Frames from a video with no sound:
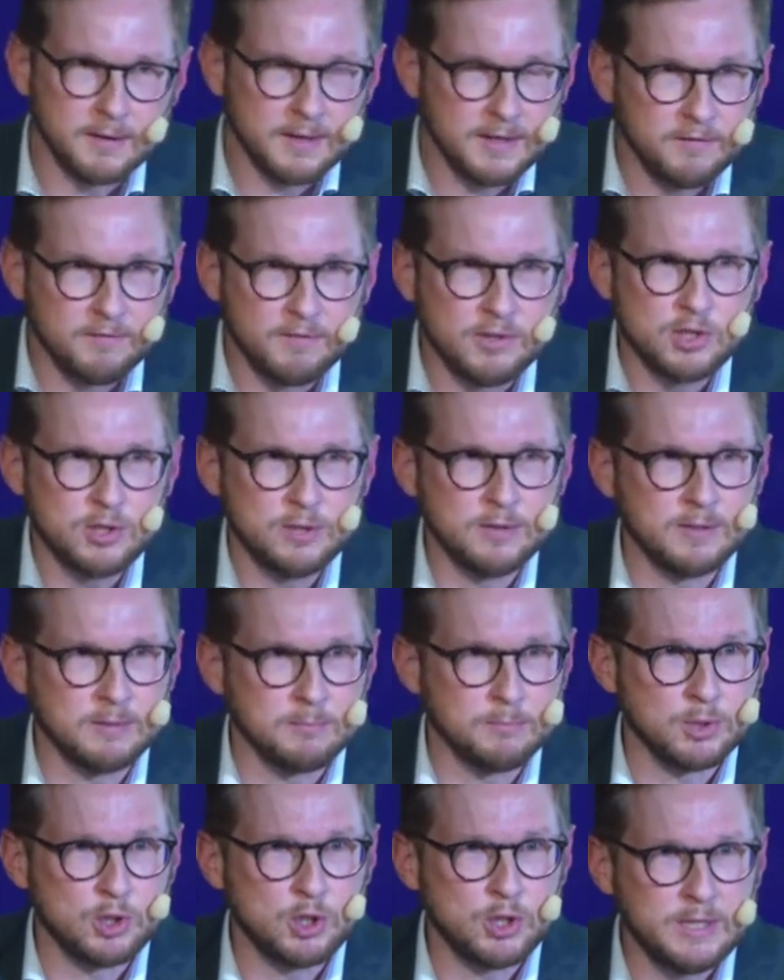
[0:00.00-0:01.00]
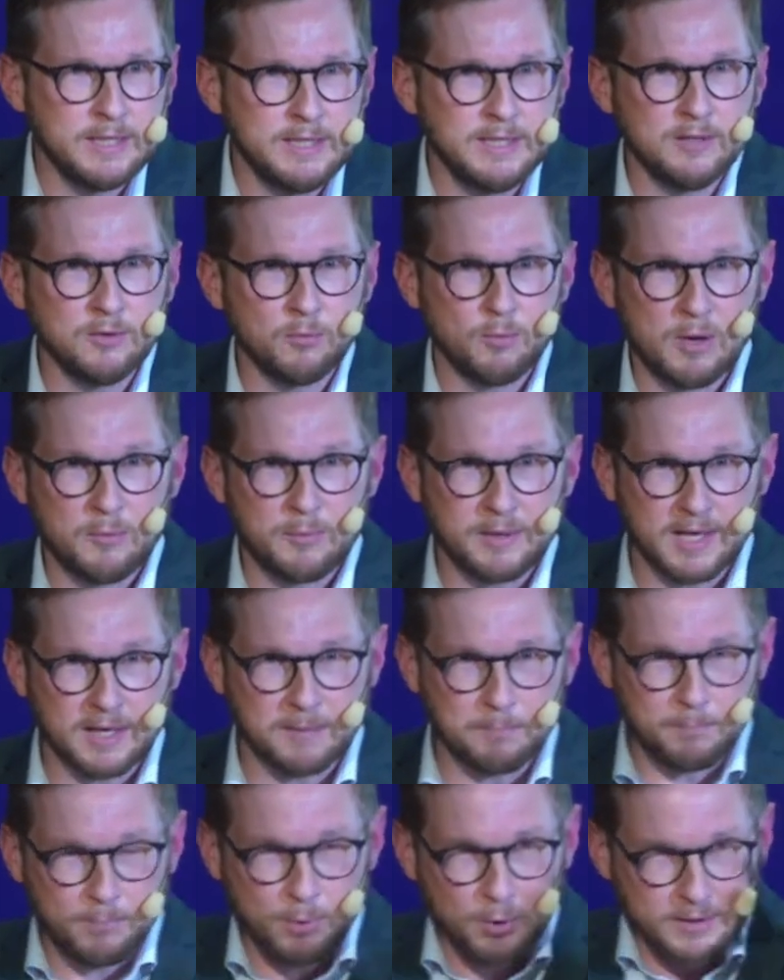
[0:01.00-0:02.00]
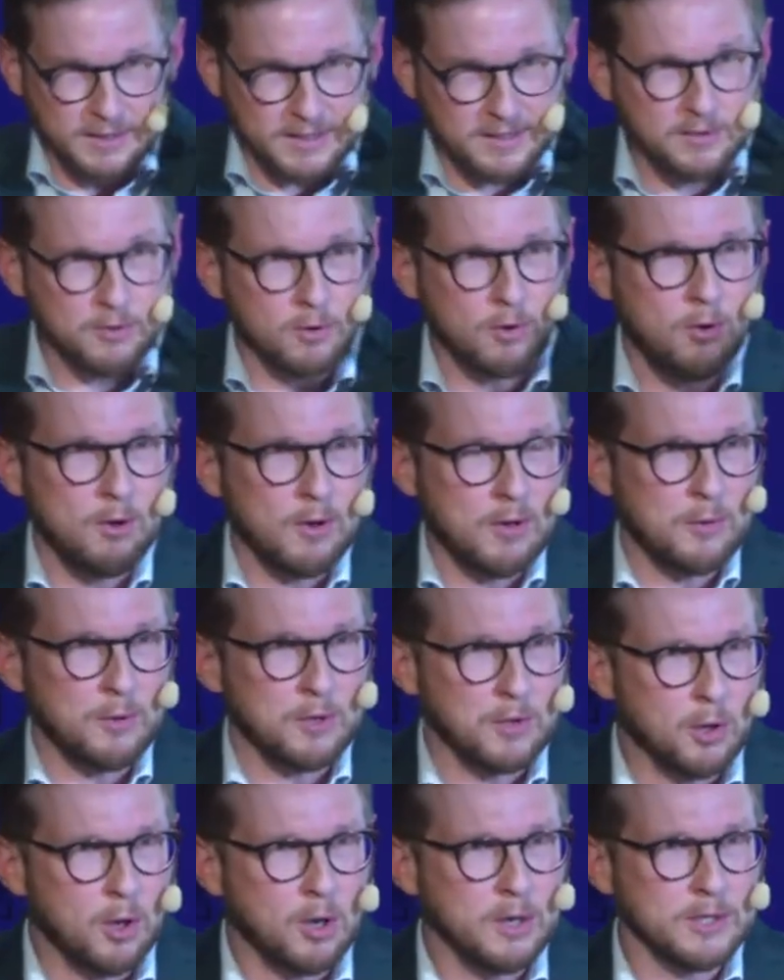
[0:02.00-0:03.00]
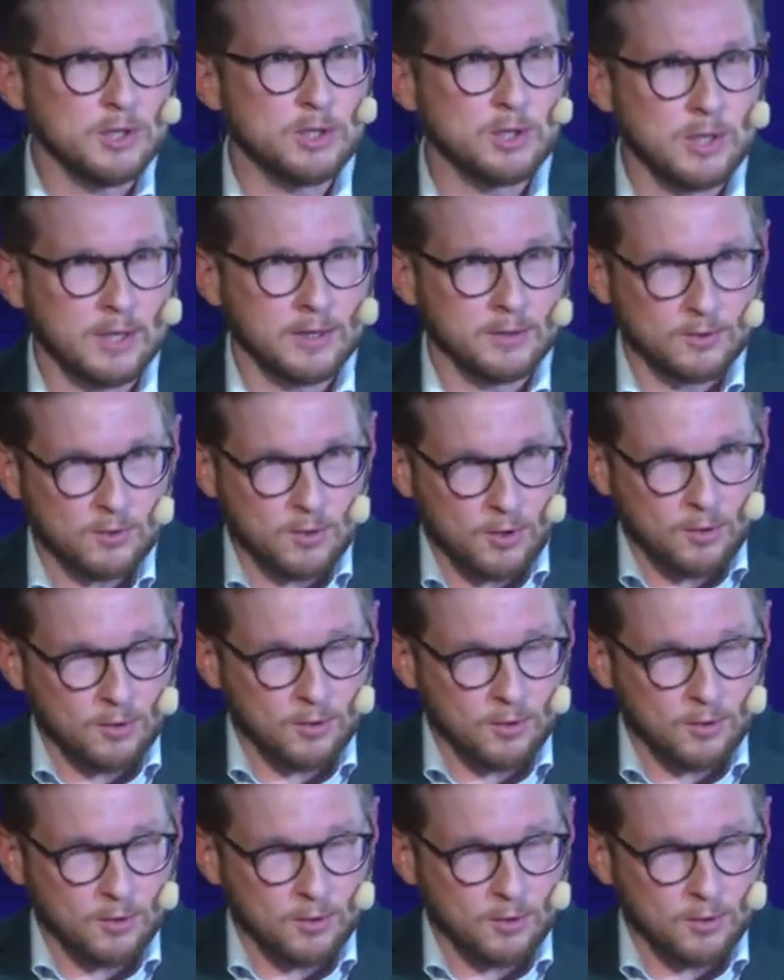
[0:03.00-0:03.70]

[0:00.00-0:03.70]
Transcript: envisioned a machine where we can put in all our knowledge and,